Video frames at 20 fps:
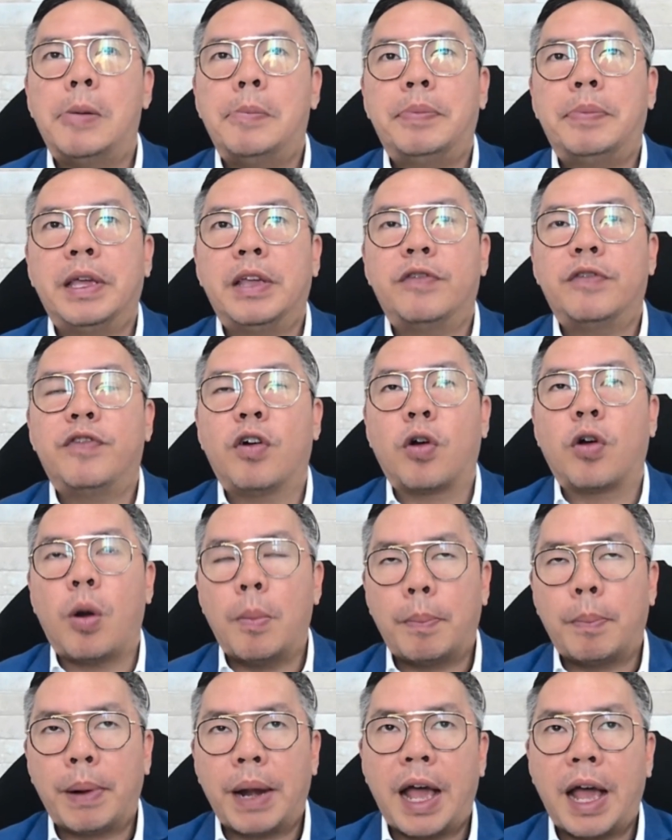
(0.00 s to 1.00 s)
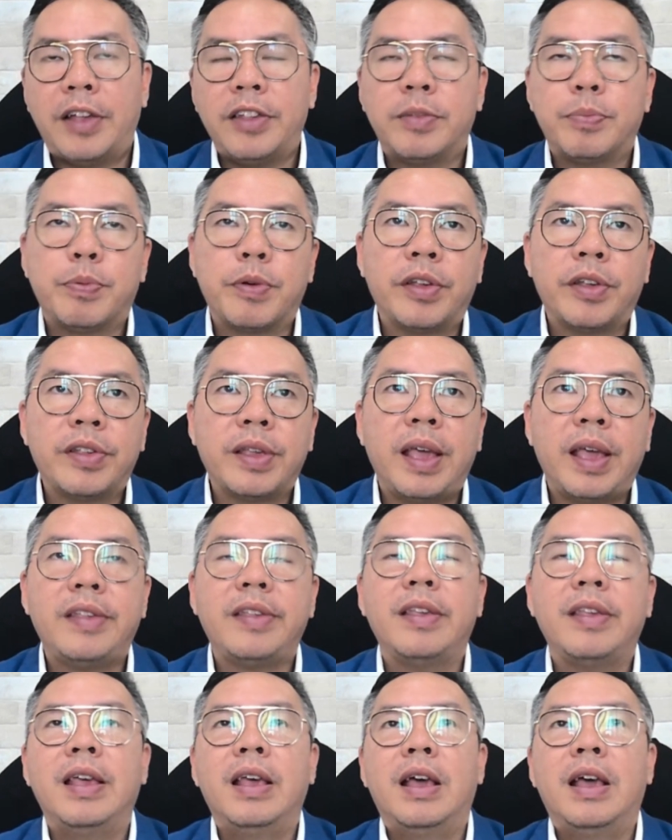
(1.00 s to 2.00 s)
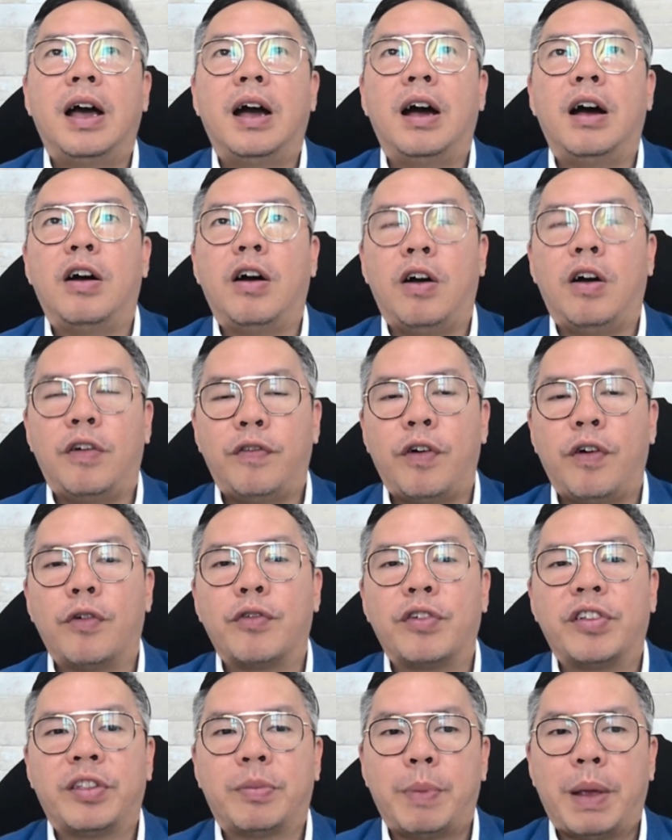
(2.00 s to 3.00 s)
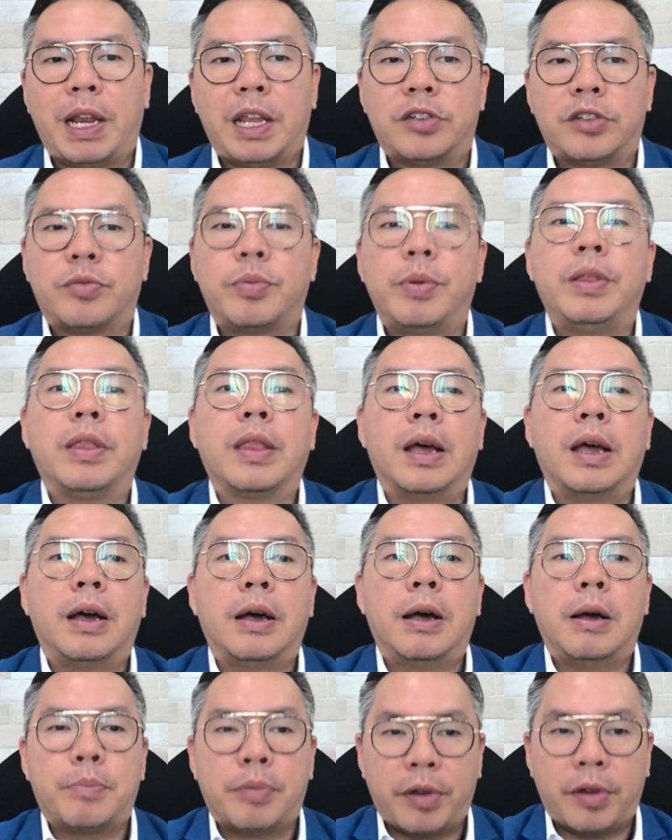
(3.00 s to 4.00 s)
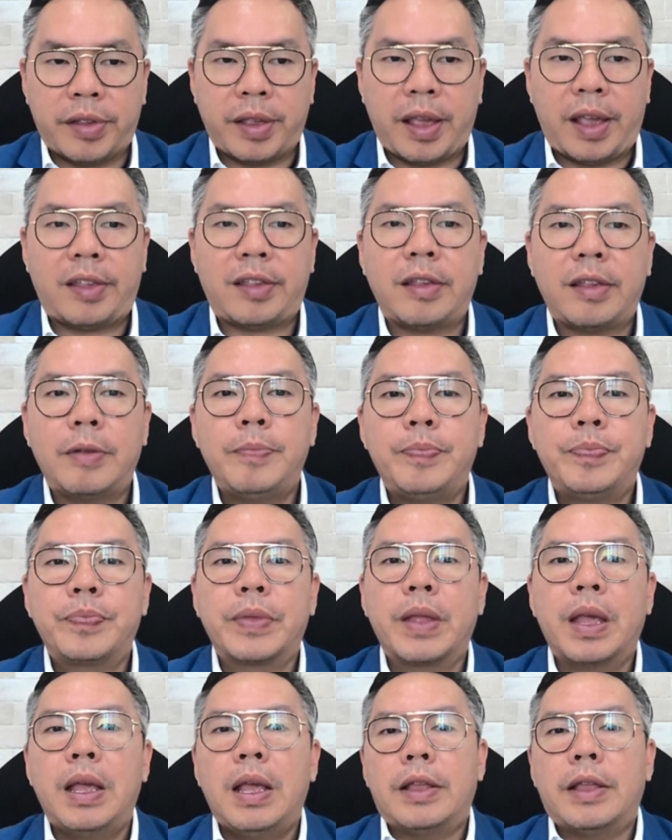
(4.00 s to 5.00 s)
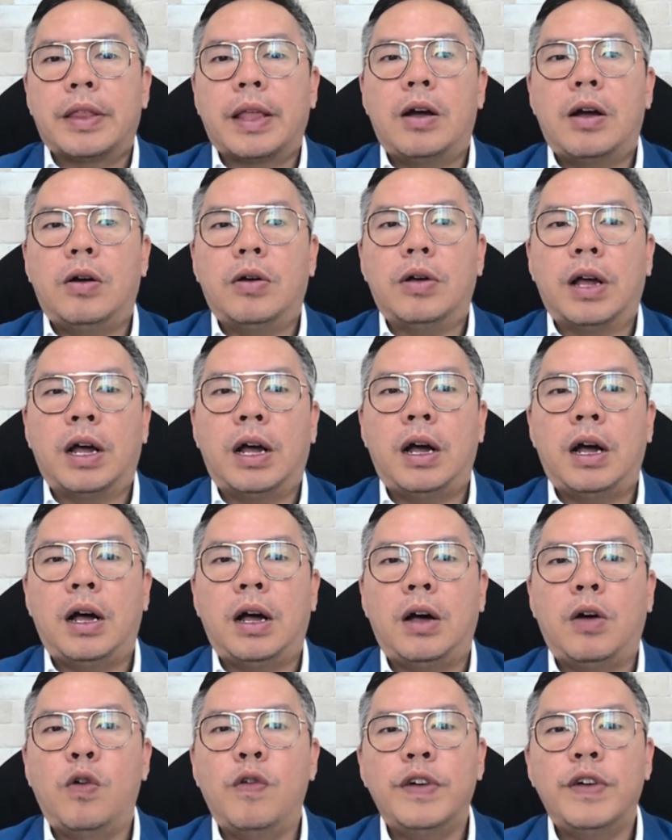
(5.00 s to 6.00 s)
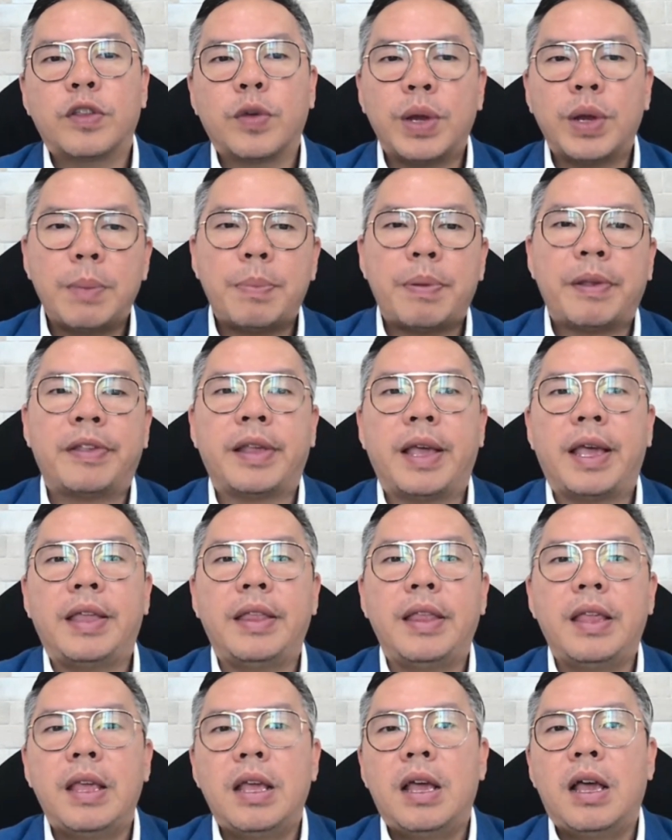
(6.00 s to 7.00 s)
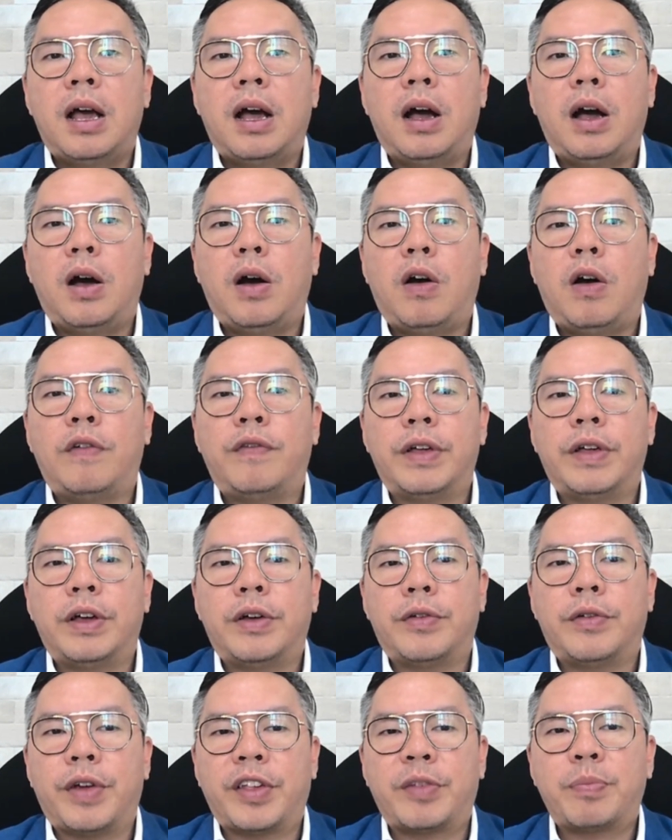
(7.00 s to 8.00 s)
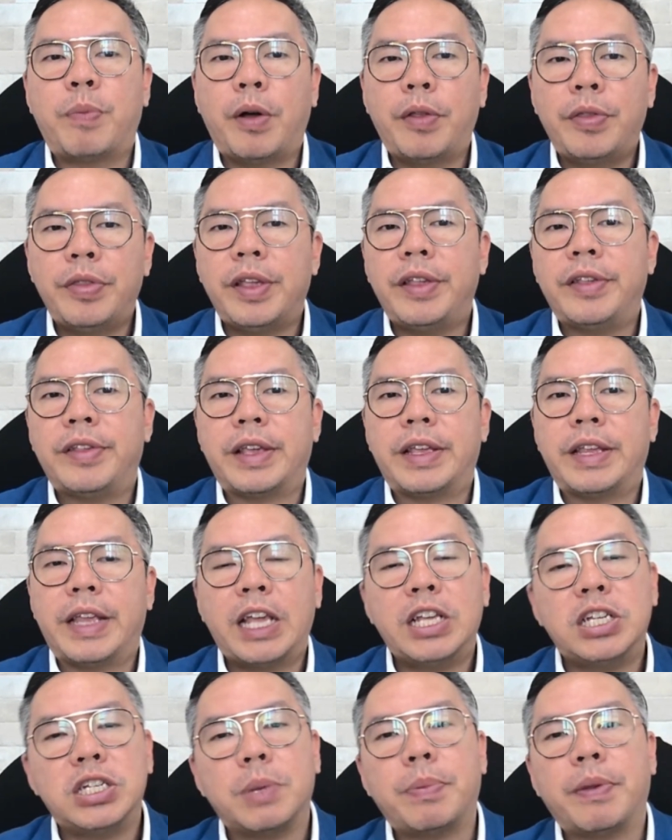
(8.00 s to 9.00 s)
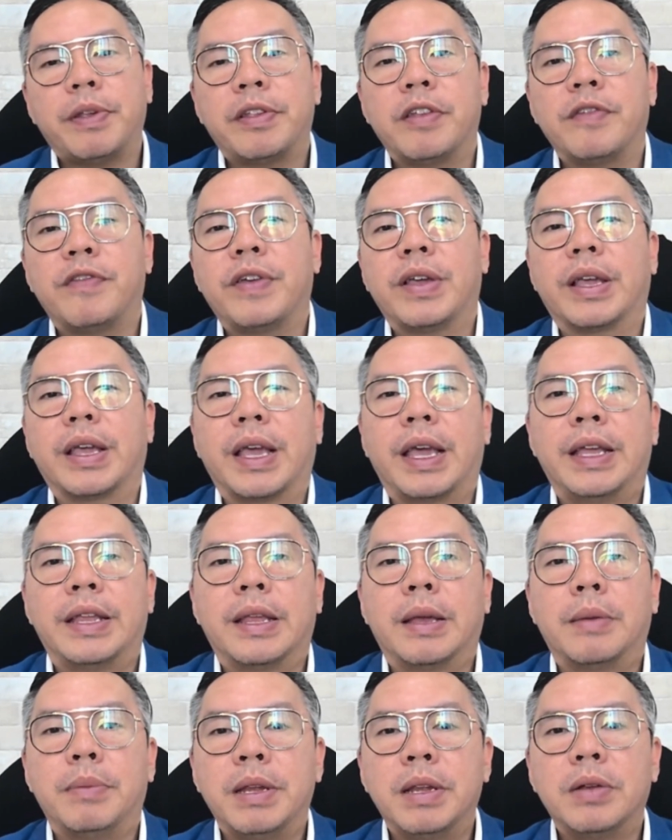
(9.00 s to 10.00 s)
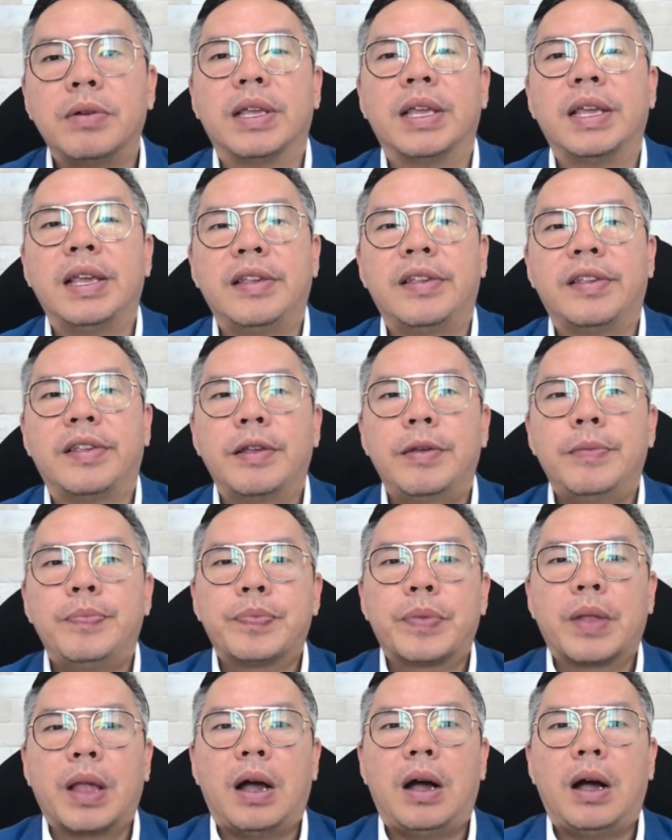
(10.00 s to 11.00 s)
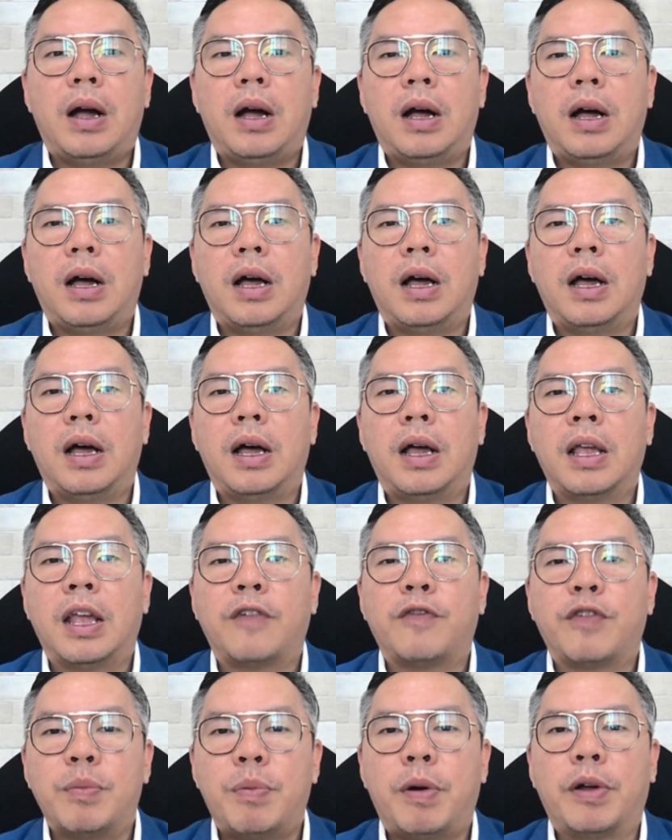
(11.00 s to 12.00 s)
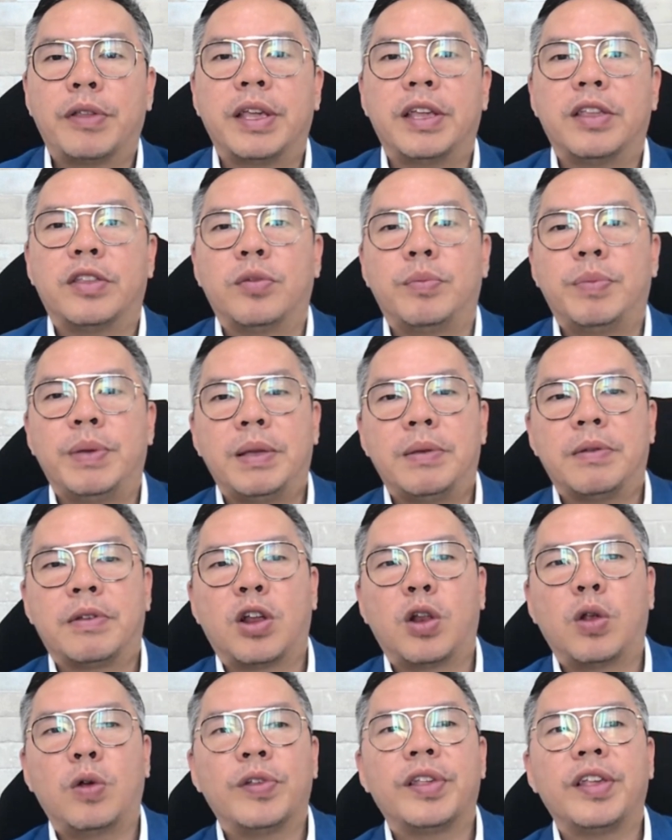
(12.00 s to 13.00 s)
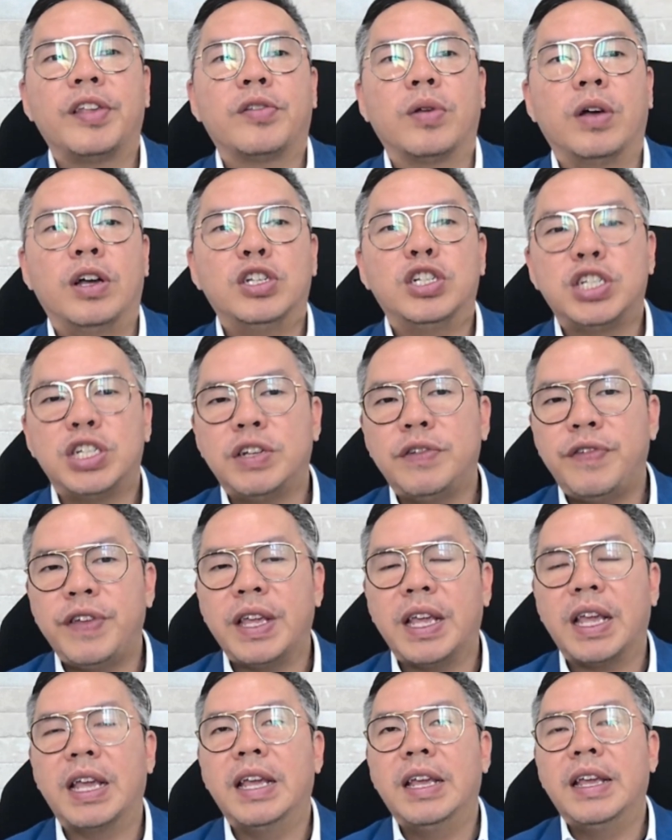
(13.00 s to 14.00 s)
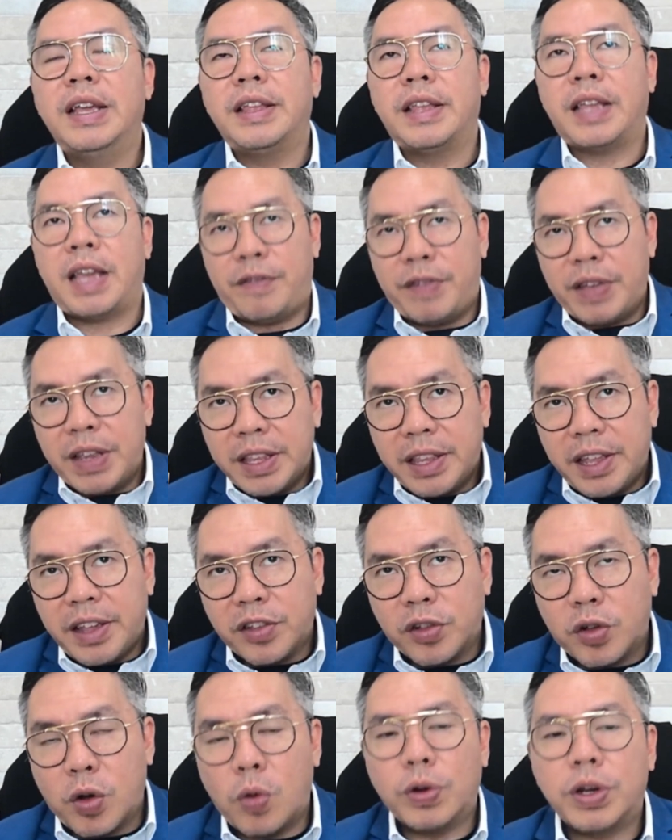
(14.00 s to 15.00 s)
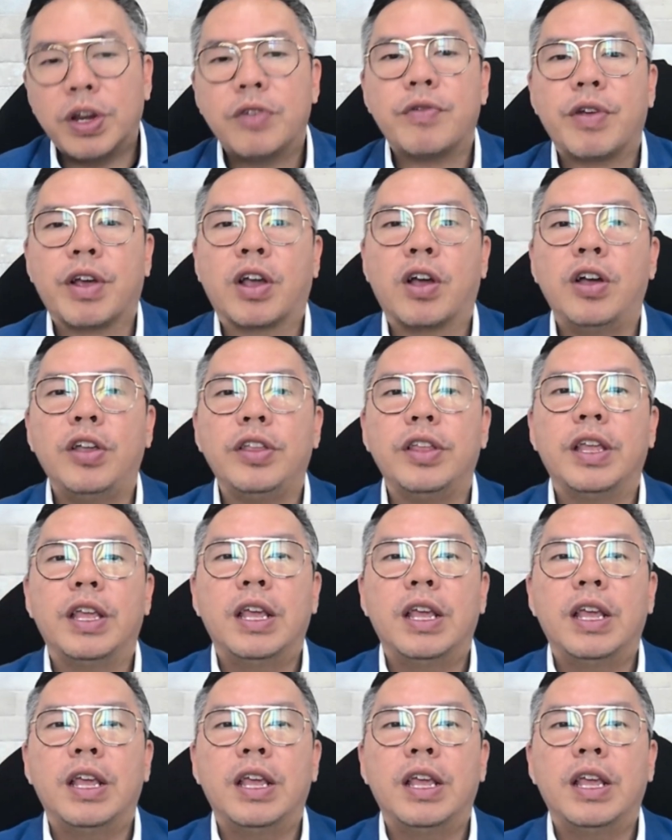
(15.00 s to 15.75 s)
be it for compliance process or for risk management process. Now, over 20% of the respondents in Asia Pacific and the Middle East have reported to be closest to having this golden record,